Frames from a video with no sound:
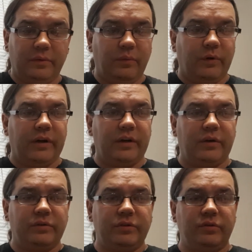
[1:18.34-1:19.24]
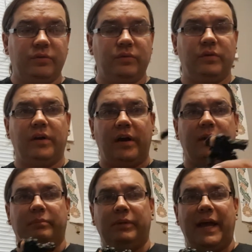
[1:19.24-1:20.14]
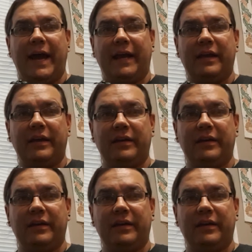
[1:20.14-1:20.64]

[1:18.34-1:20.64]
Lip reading: we're going to go to our black